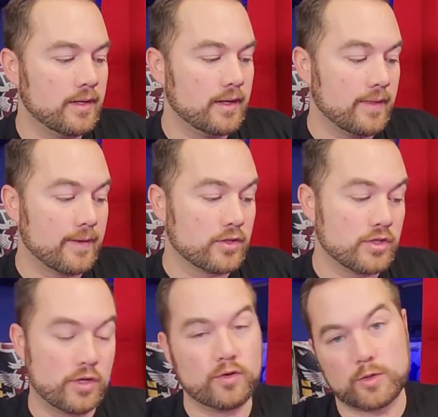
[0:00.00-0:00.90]
on it, and
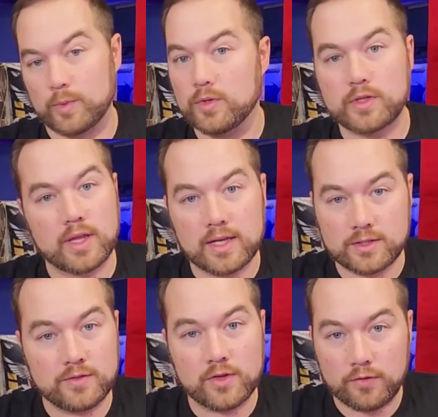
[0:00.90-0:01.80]
there's two sprues of
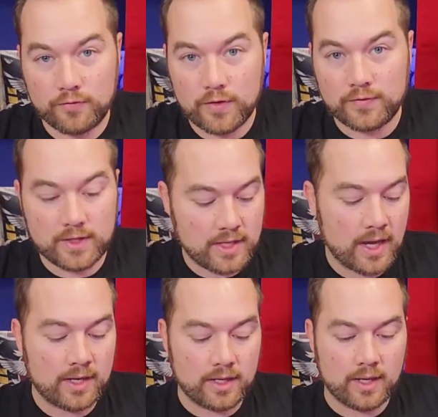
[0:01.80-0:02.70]
that, so you've got 50
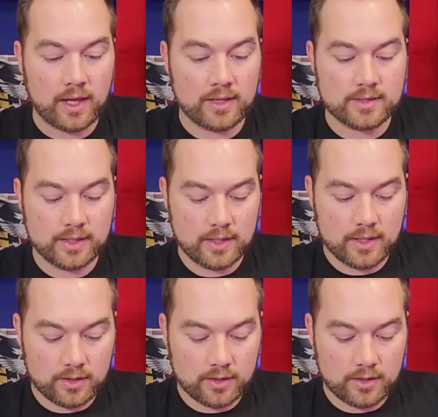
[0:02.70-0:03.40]
Cadian heads.